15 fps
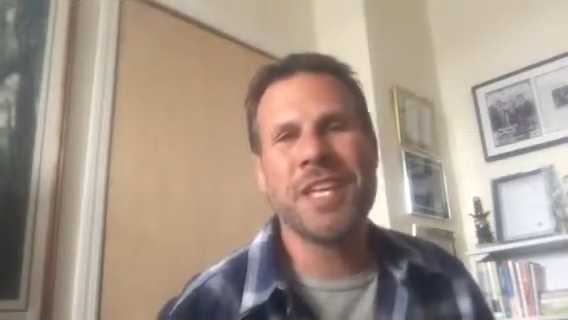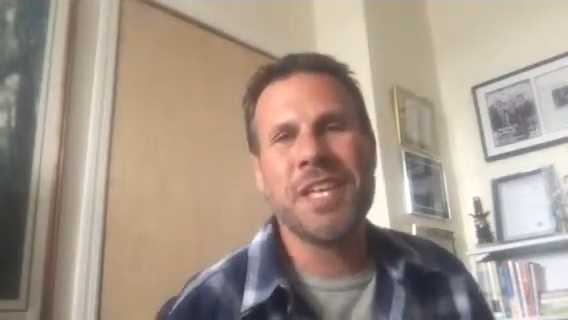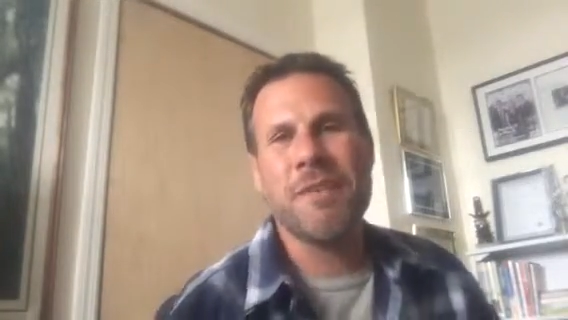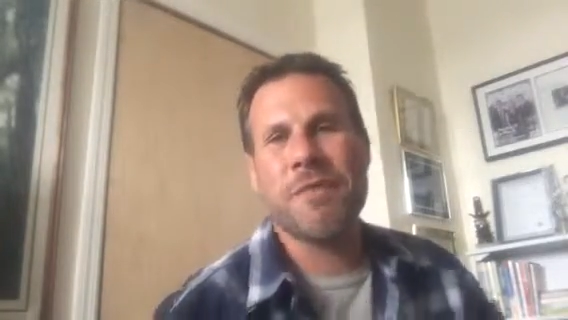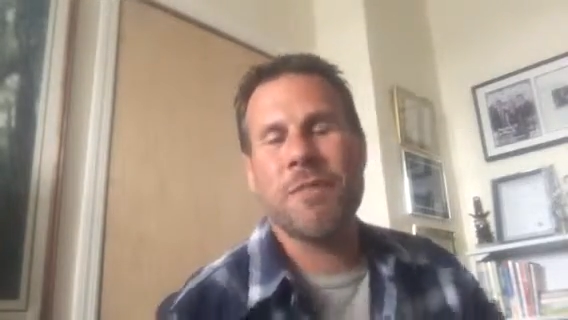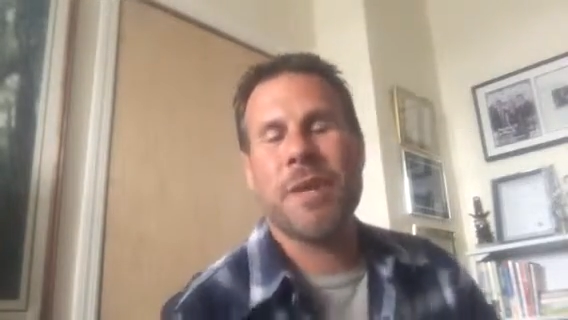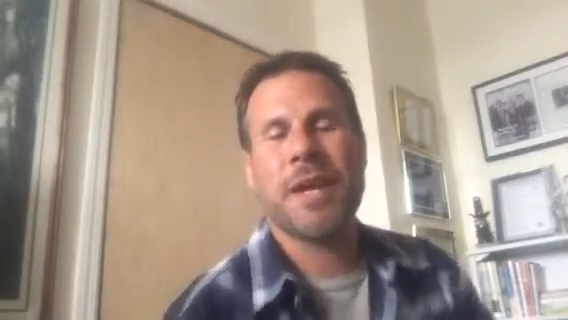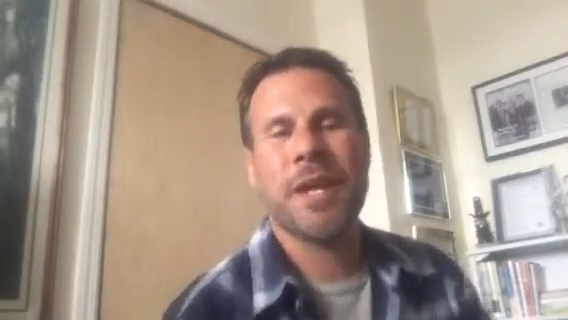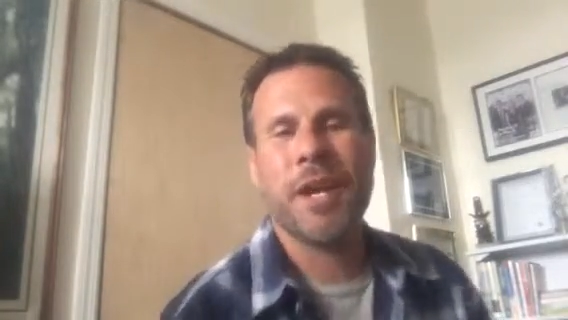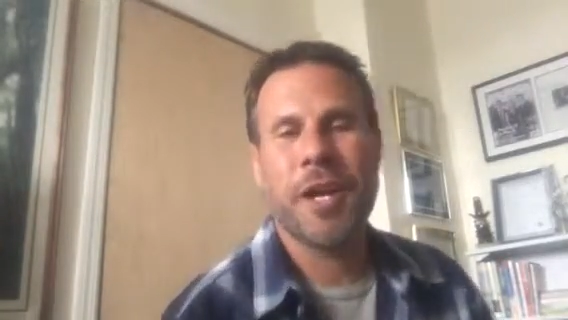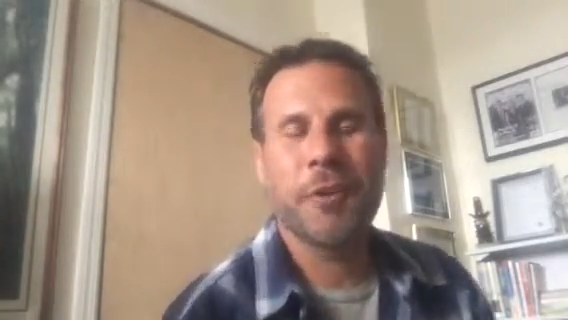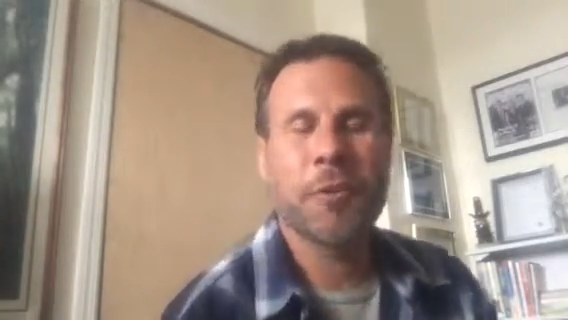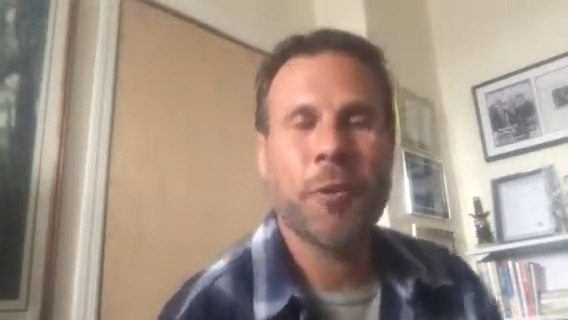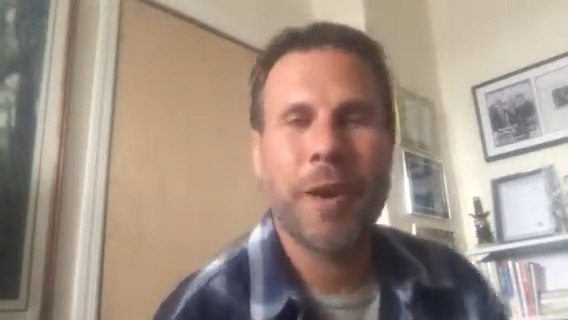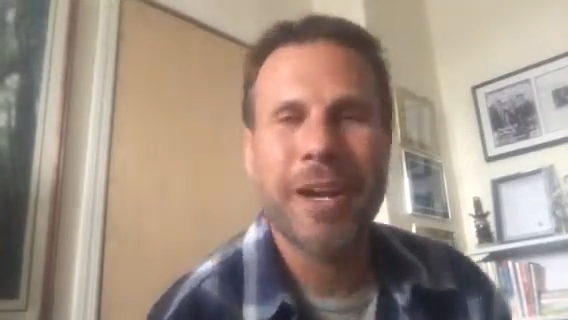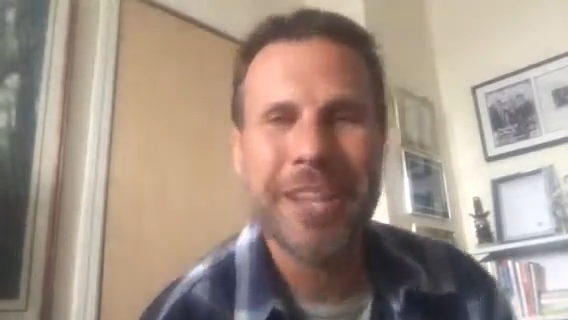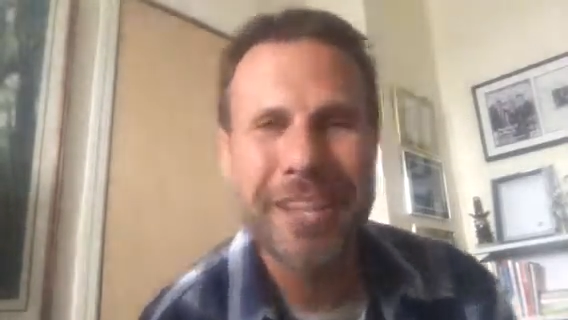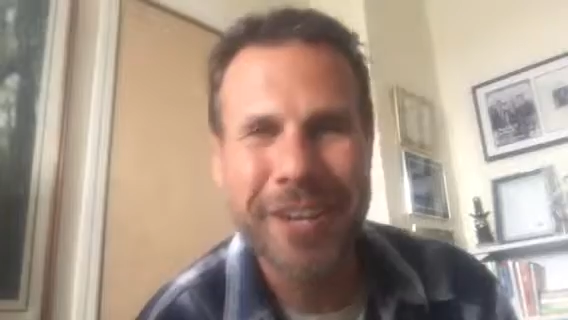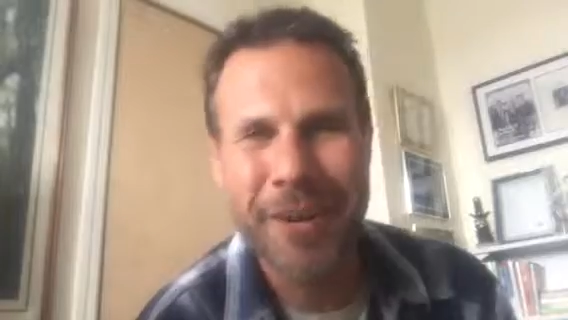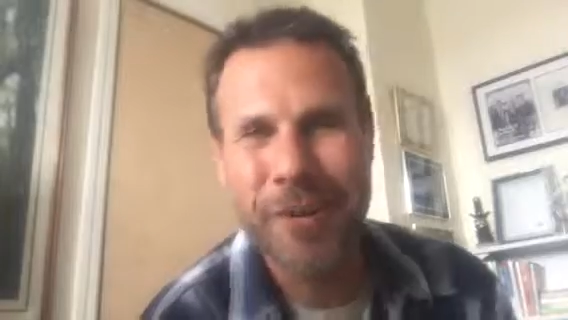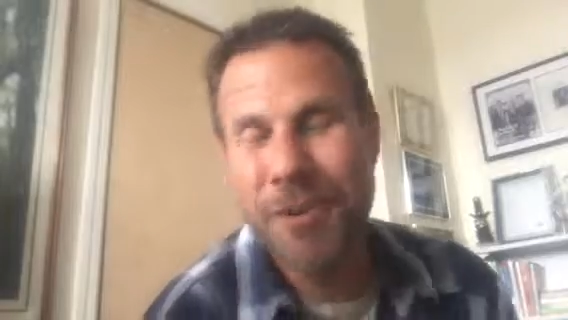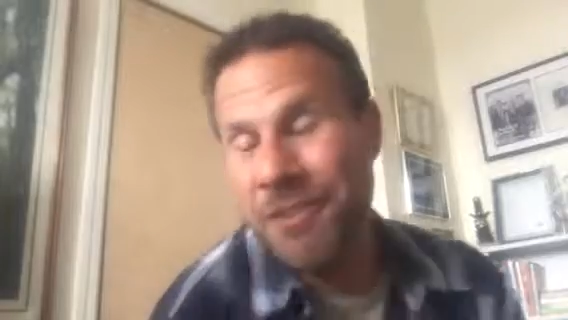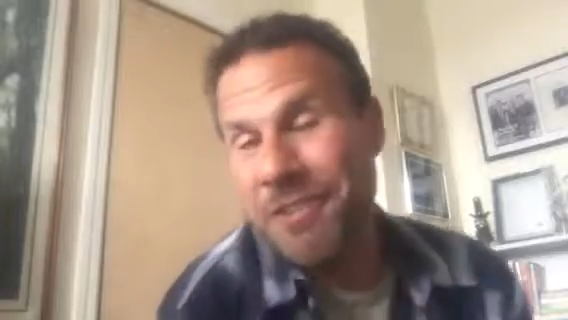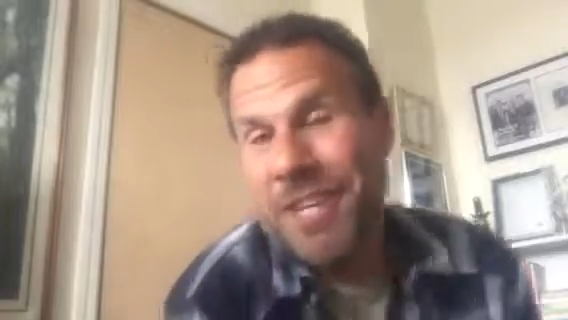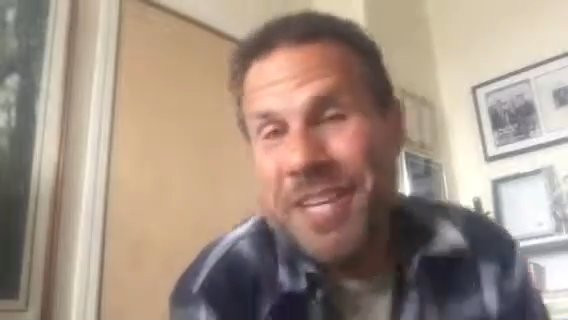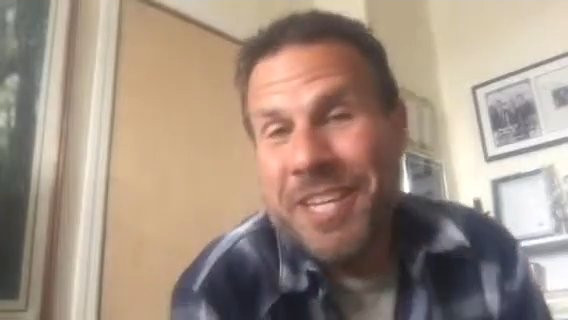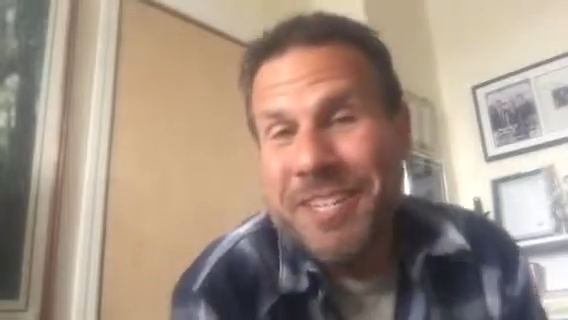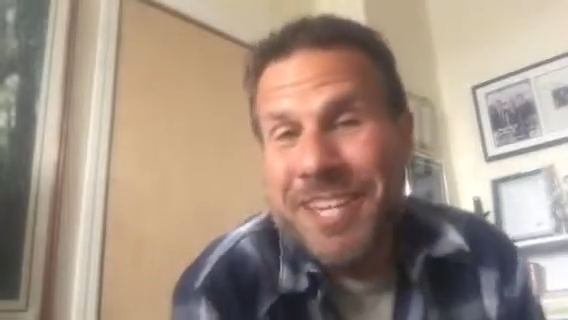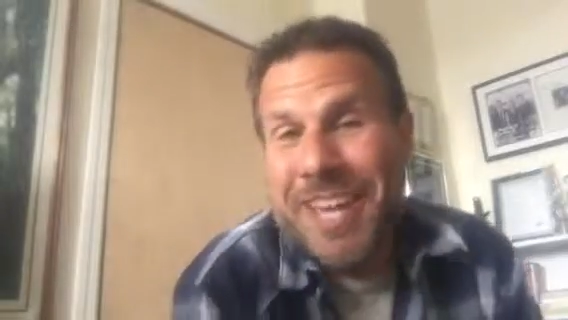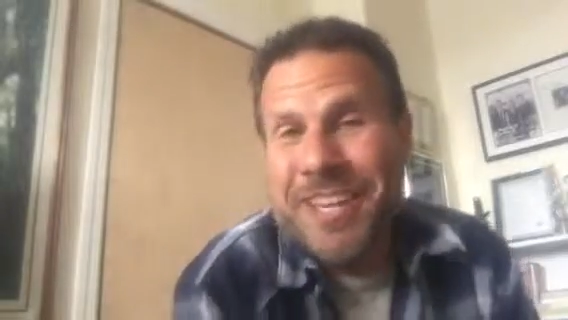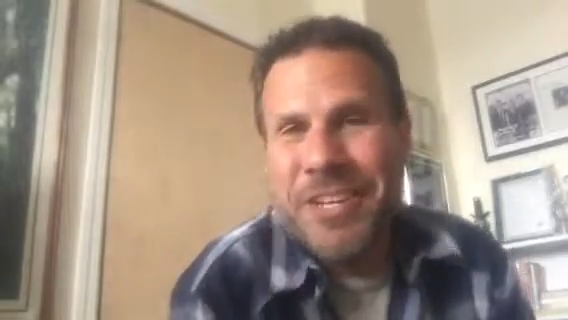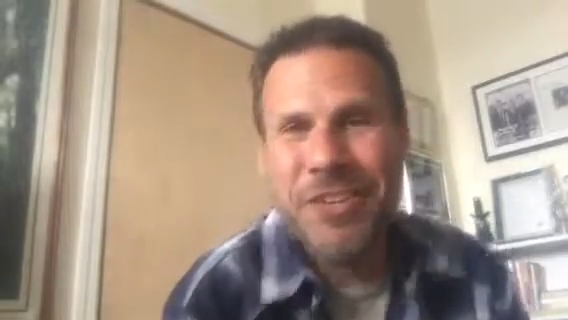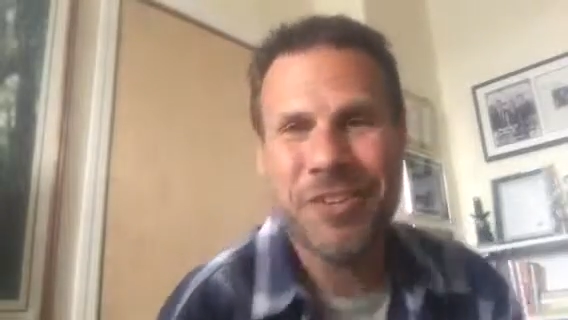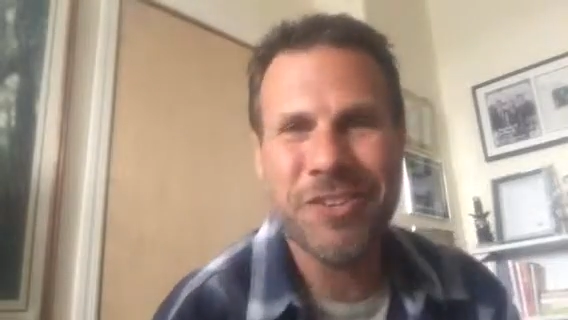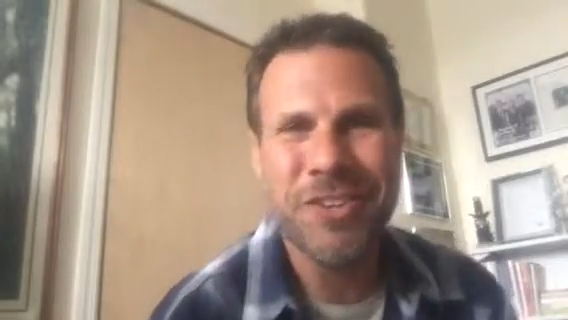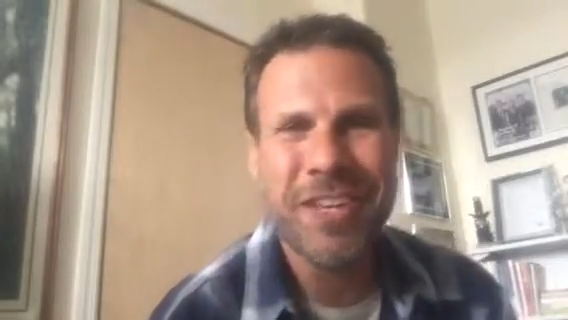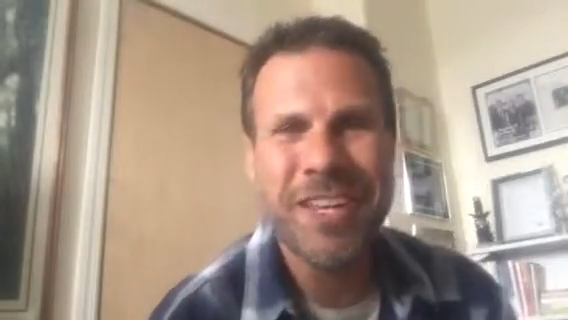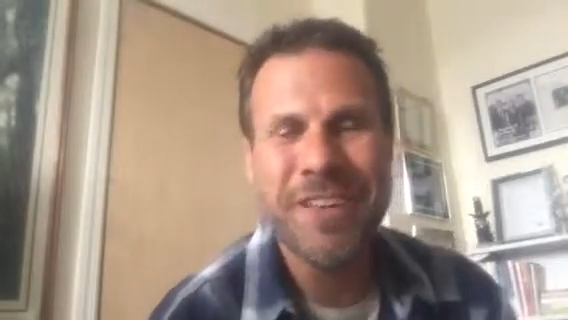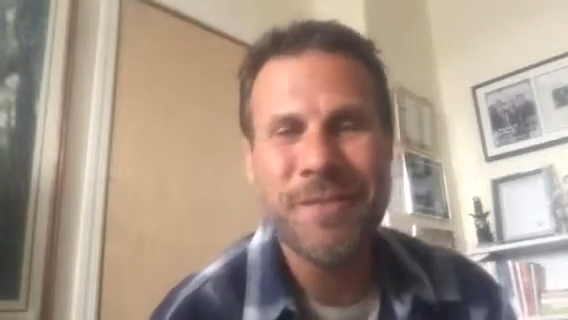If you're making 100 grand a year, it'll take you 10 years.